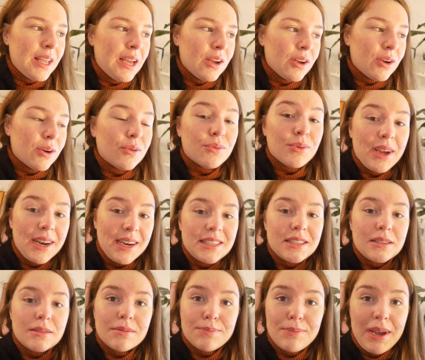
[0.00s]
I already
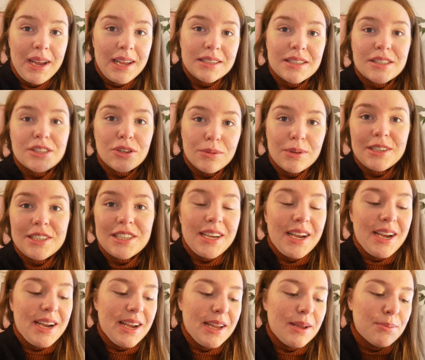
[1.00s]
spend so much
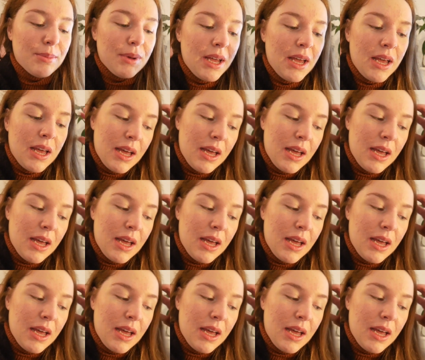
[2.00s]
time